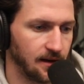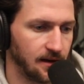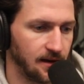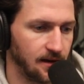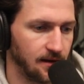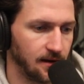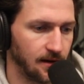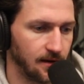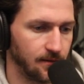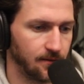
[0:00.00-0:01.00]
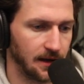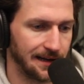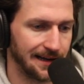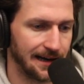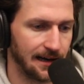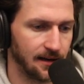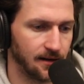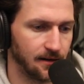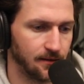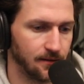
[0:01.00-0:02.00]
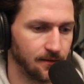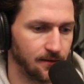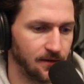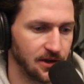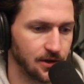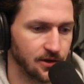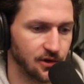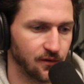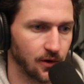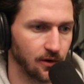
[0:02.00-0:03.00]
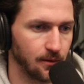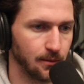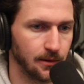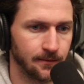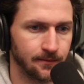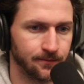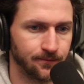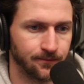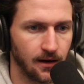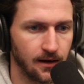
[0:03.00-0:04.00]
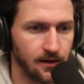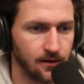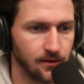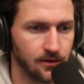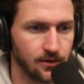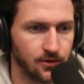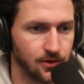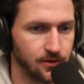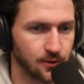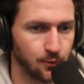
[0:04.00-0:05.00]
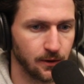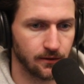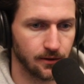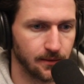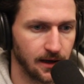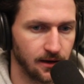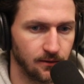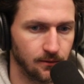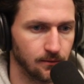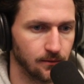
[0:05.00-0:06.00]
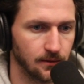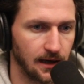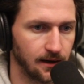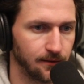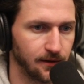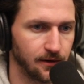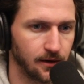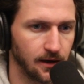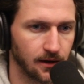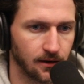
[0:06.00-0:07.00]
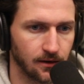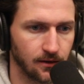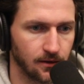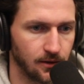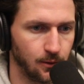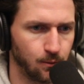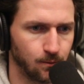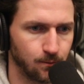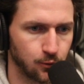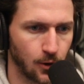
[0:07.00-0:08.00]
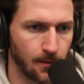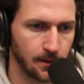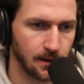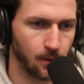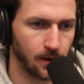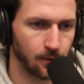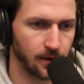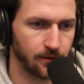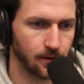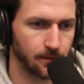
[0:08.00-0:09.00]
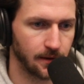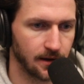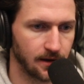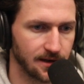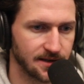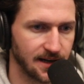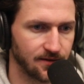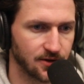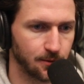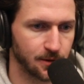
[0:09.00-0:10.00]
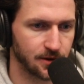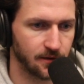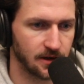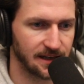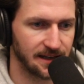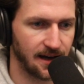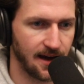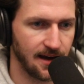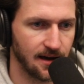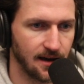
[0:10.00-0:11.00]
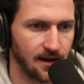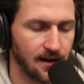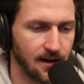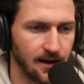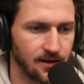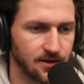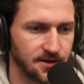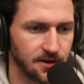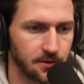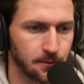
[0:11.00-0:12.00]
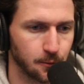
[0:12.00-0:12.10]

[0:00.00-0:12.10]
the Valhalla vintage verb. And here you choose a reverb that you like for your kick. You probably want a reverb that doesn't have so much of a decay, and just stick with the